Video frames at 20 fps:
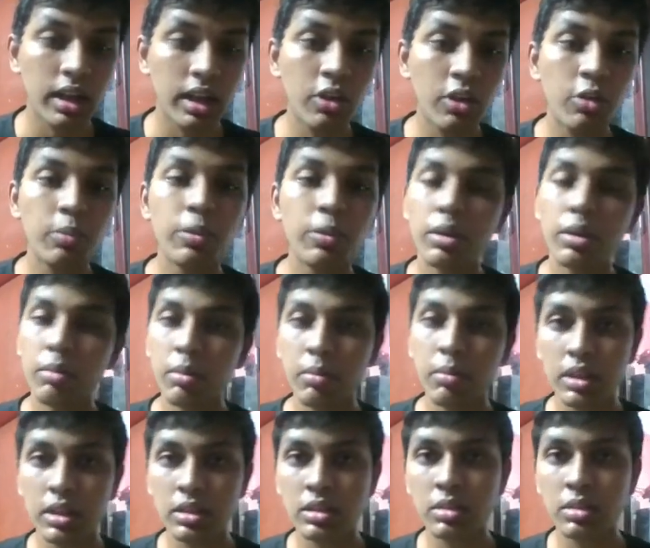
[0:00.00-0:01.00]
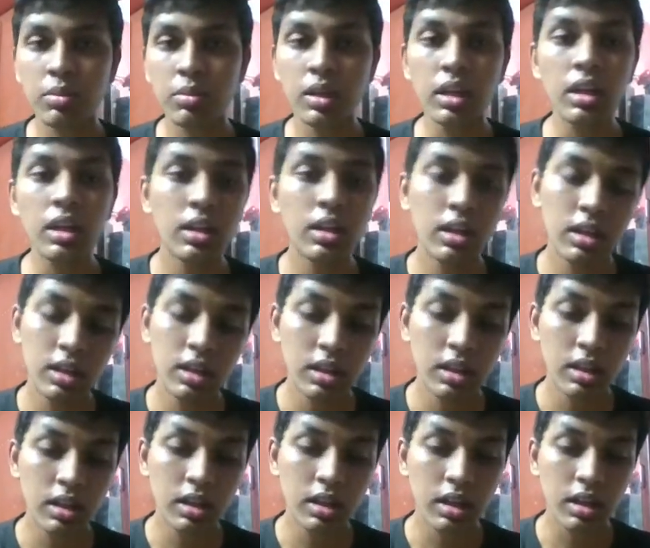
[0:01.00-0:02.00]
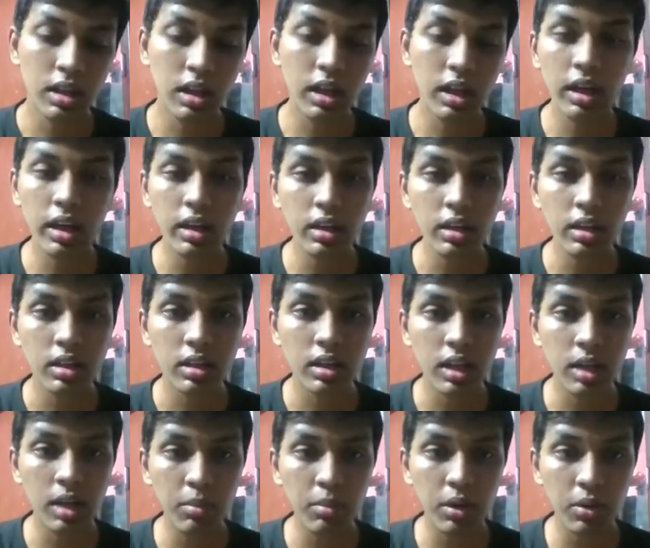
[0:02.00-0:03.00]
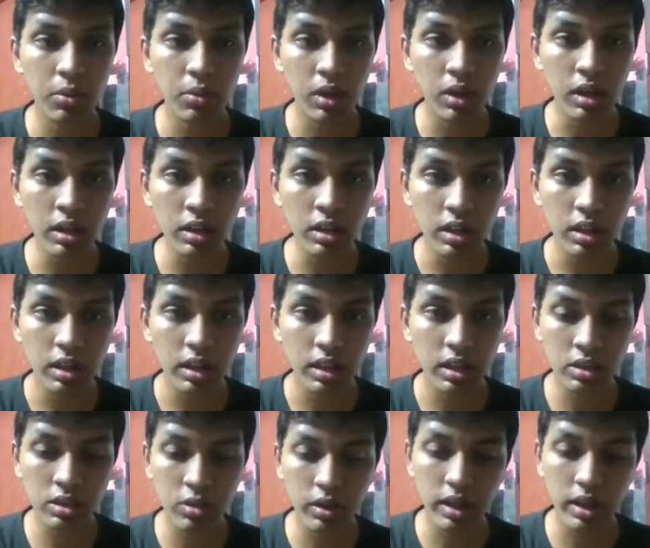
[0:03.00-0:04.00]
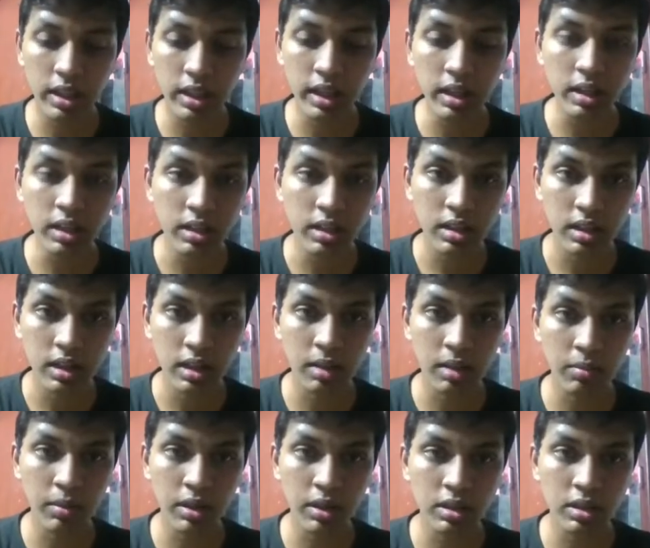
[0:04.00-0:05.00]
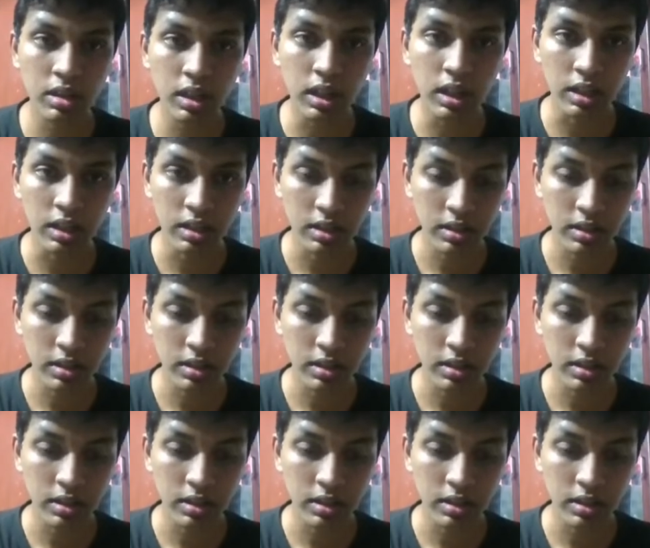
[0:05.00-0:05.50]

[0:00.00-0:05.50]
hope you remember this symbol, and number 1 is greater than number 3.